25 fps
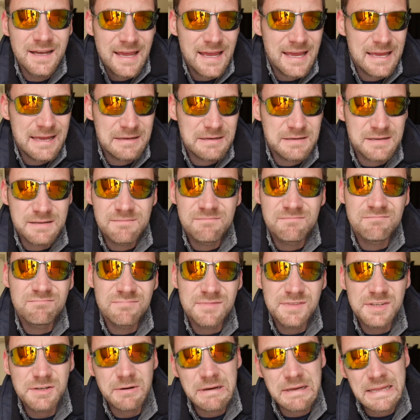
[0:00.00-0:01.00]

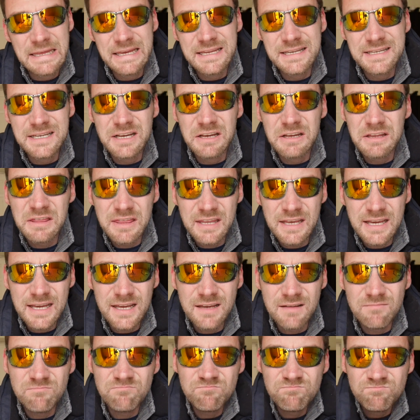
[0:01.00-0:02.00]
Do I think it's a good
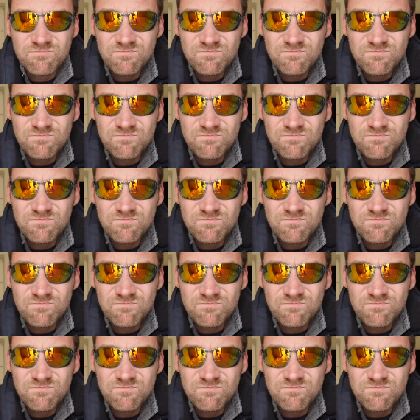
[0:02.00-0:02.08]
thing?